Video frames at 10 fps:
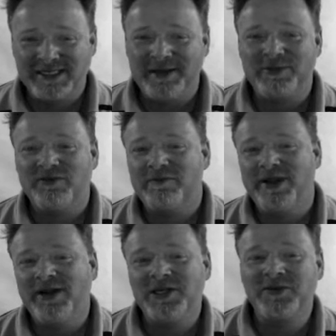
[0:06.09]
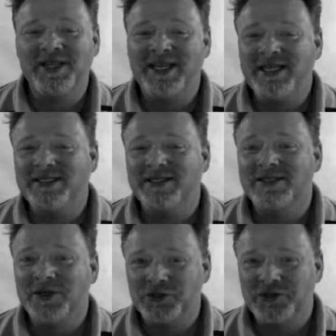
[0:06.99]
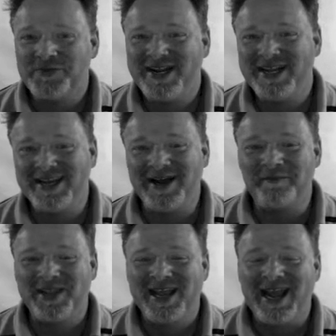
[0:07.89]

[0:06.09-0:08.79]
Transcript: tips for parents with kids on social media.